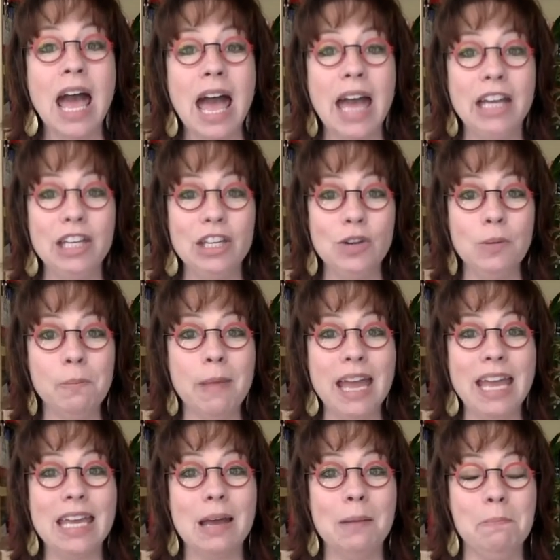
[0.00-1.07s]
and you
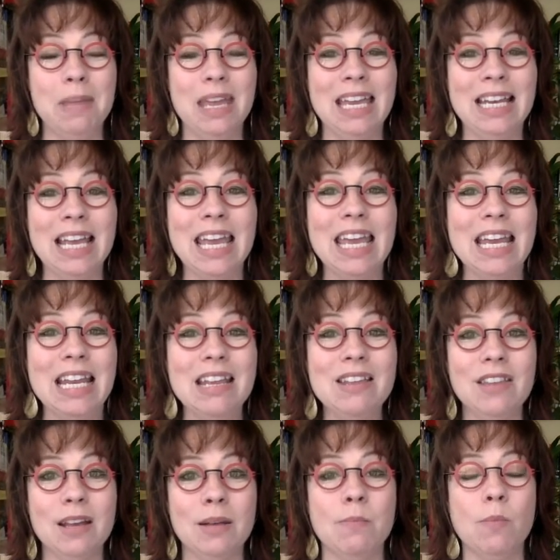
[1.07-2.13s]
make it mean
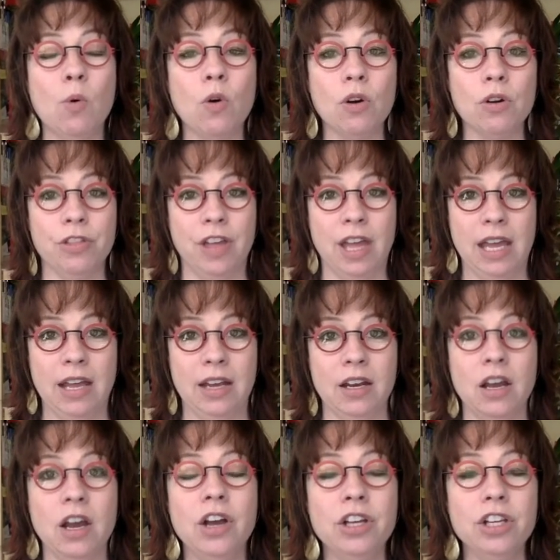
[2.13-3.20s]
anything more than
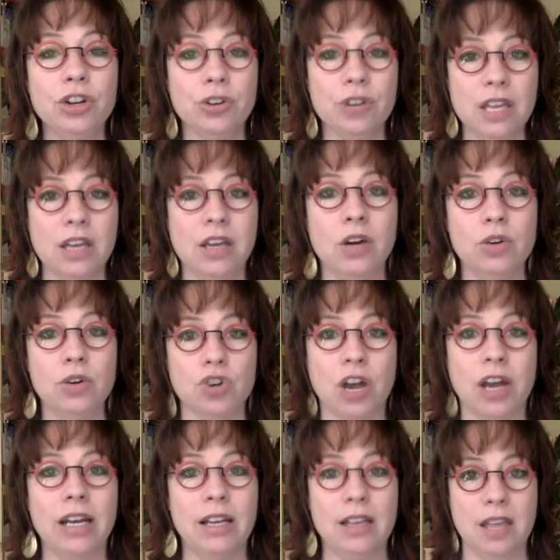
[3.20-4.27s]
your ego
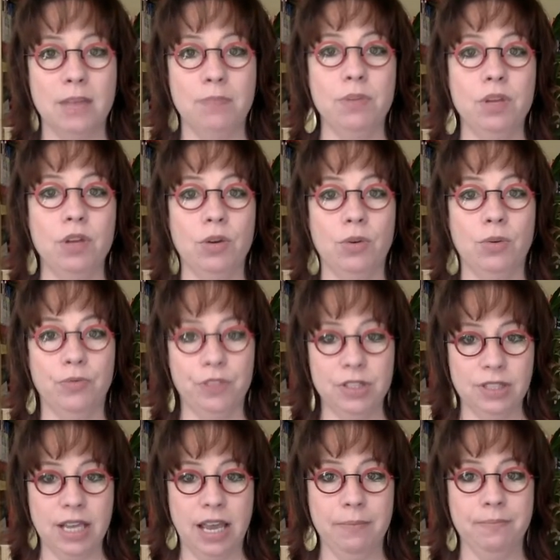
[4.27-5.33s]
trying to keep you the
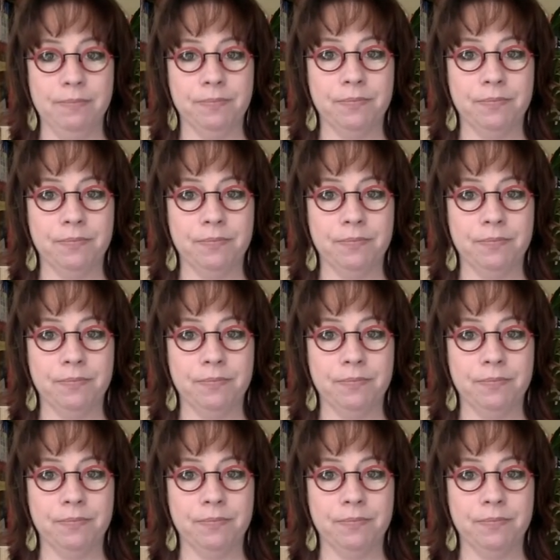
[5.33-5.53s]
same.